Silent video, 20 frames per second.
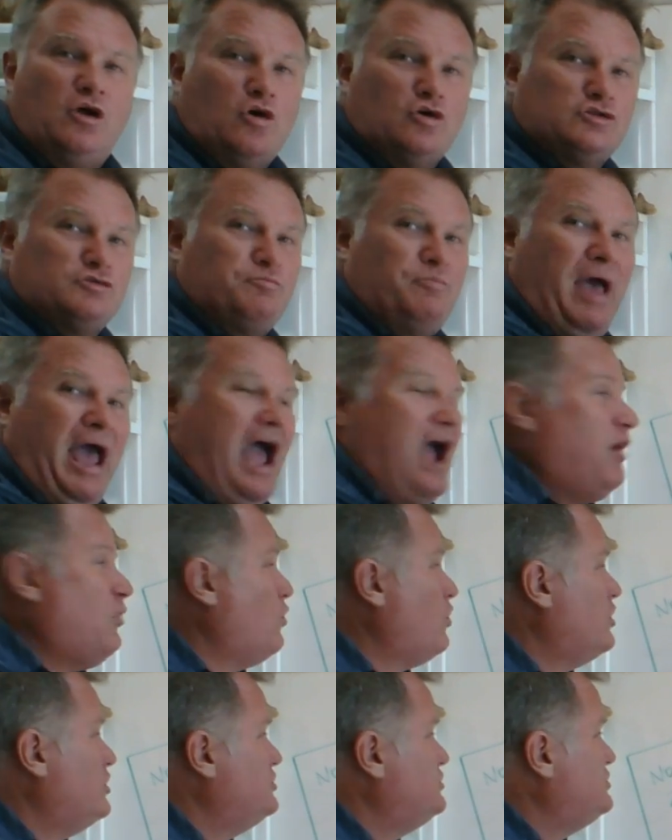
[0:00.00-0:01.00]
goes
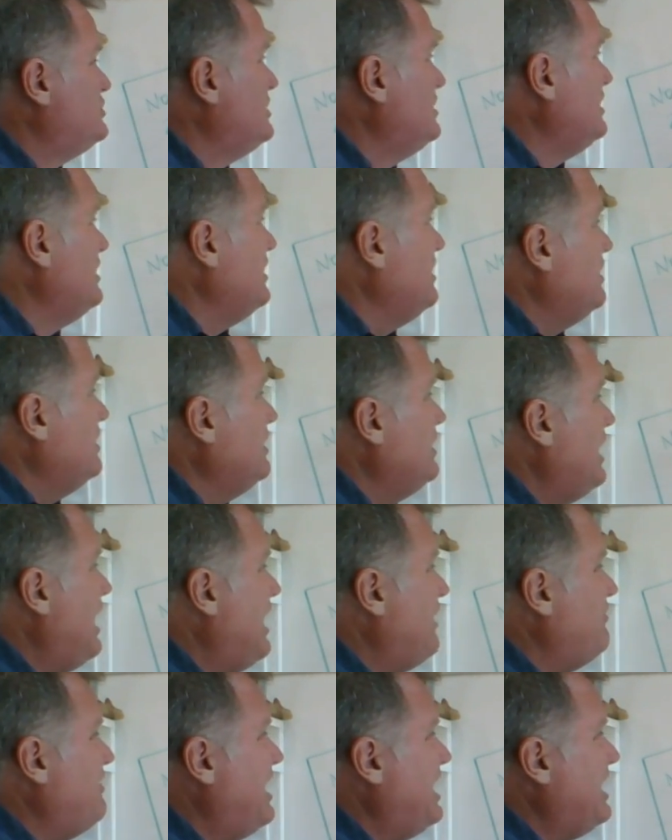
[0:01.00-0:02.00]
backwards,
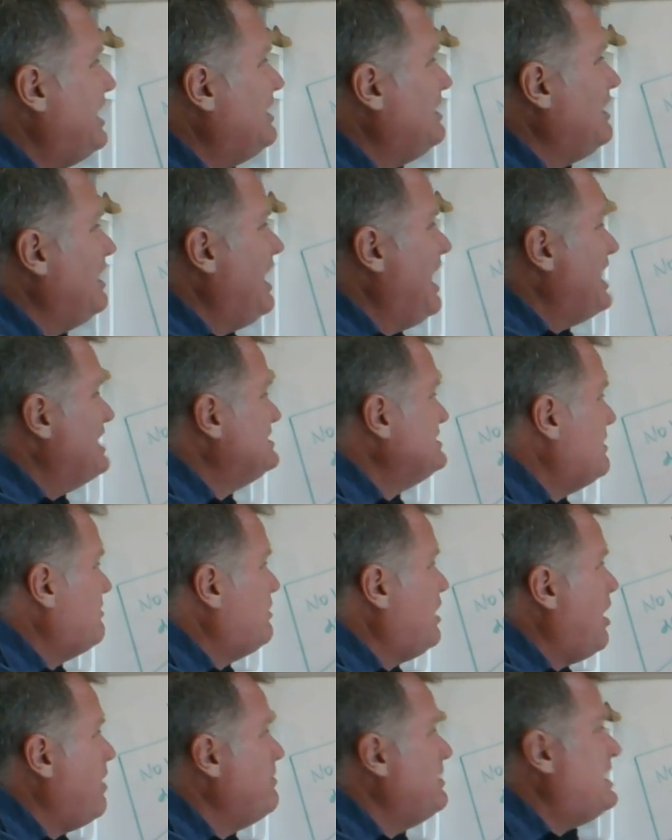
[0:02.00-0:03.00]
and then it ends up
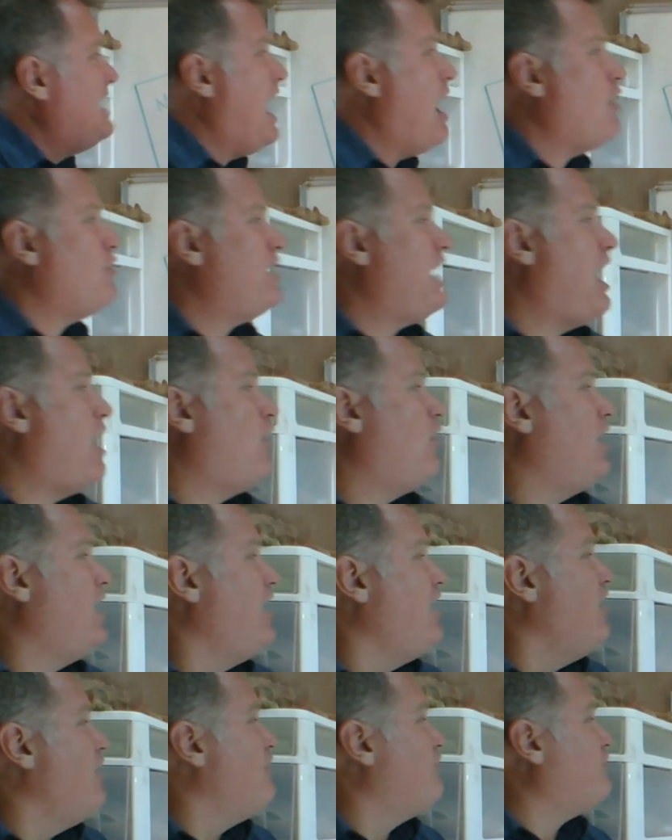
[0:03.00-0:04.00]
coming out. Now,
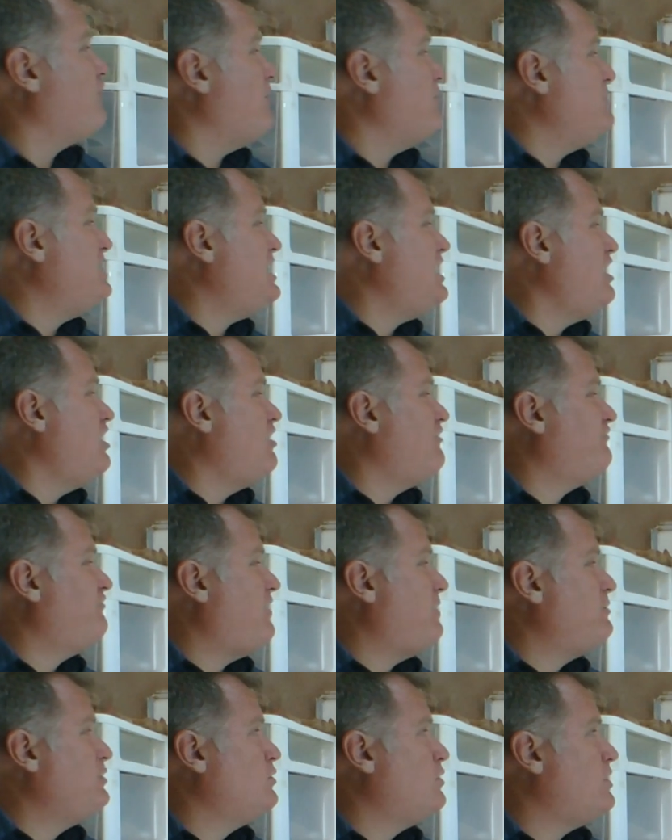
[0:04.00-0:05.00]
from here,
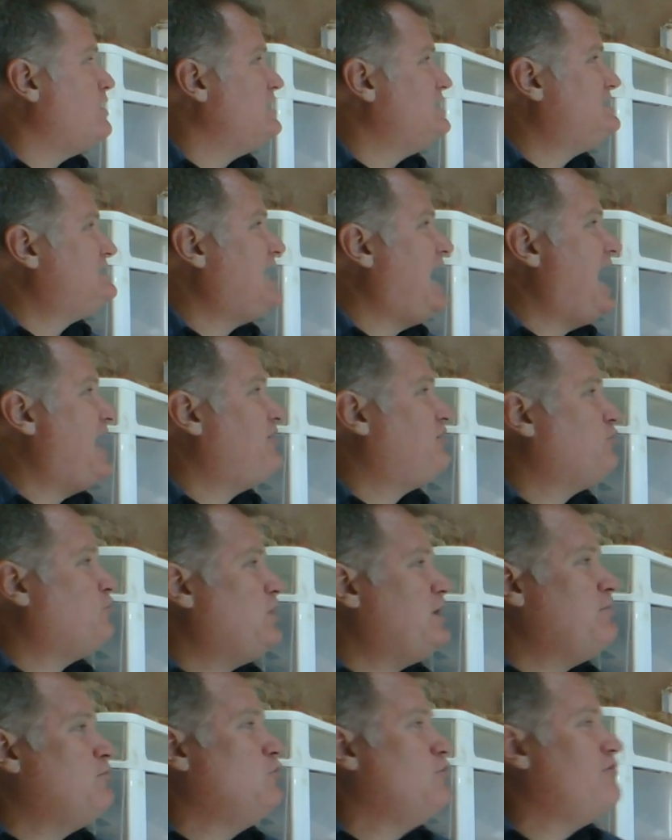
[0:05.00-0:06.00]
February 10th,
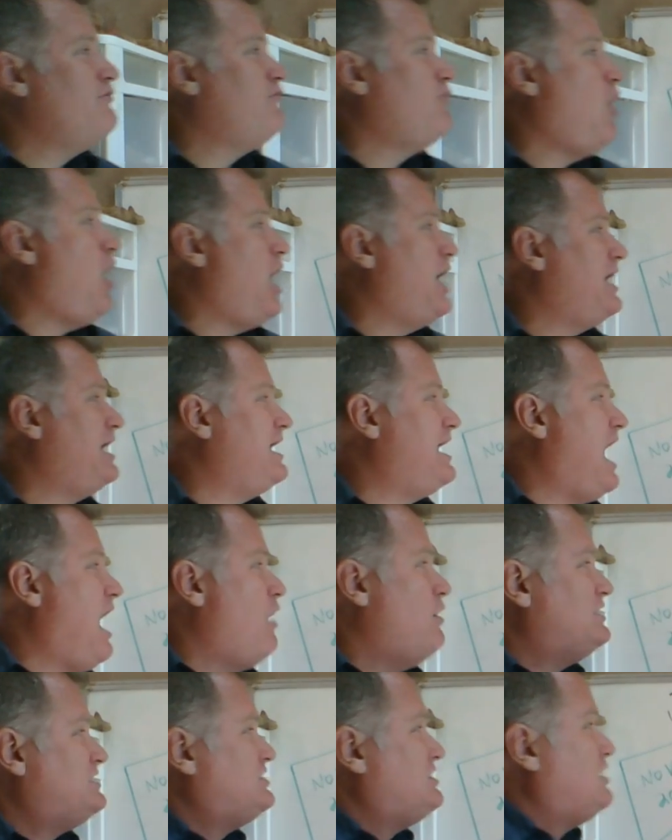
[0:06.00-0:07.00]
we move on, and
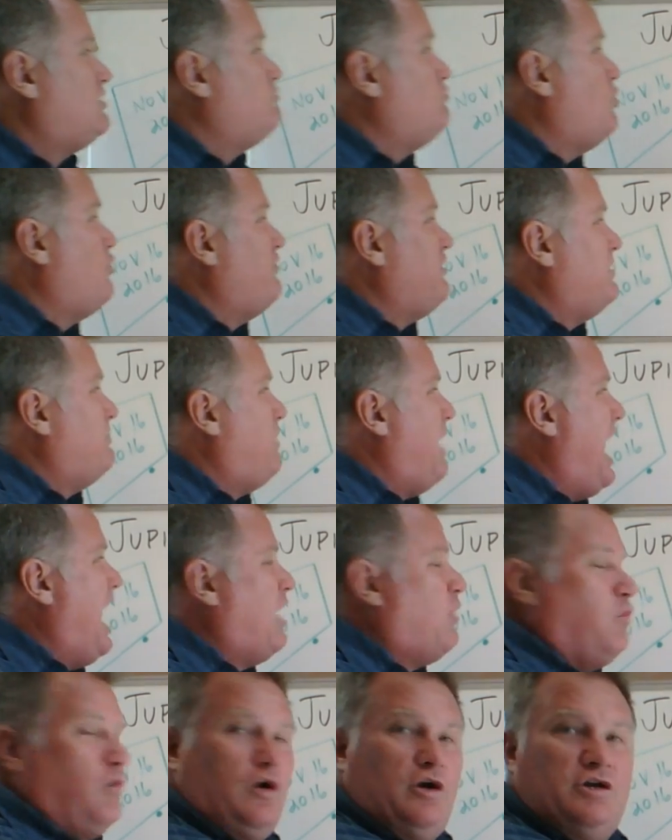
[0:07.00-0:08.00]
now it's moving
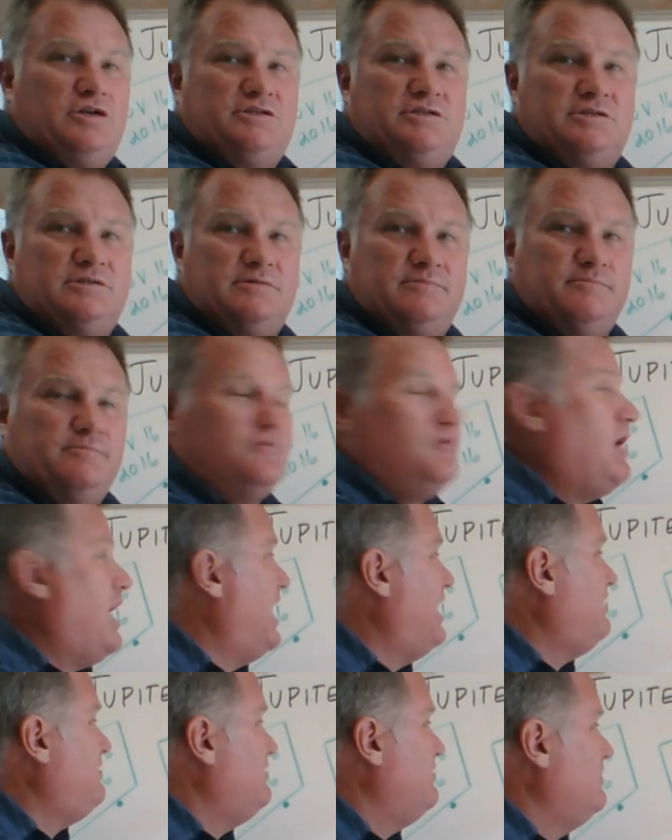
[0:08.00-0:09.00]
backwards,
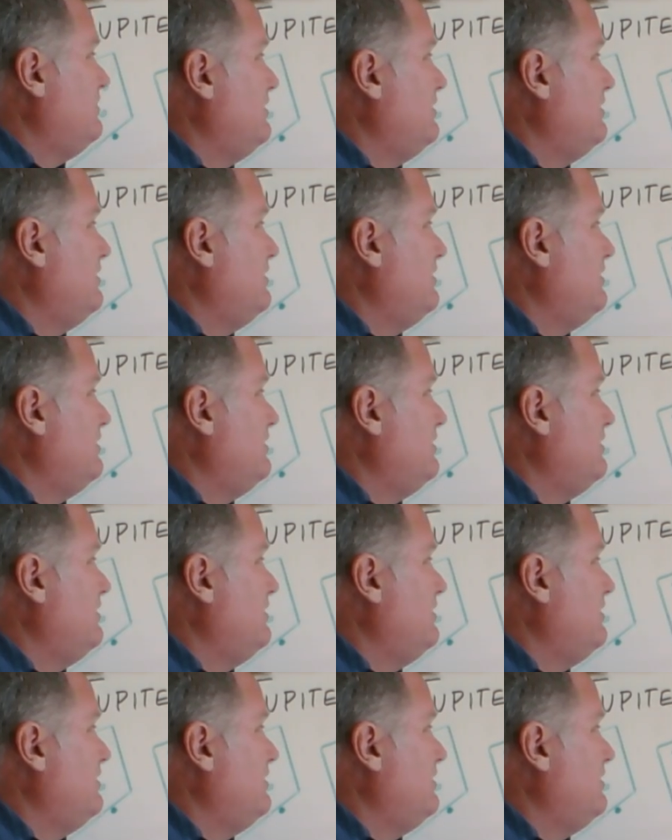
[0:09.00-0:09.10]
right?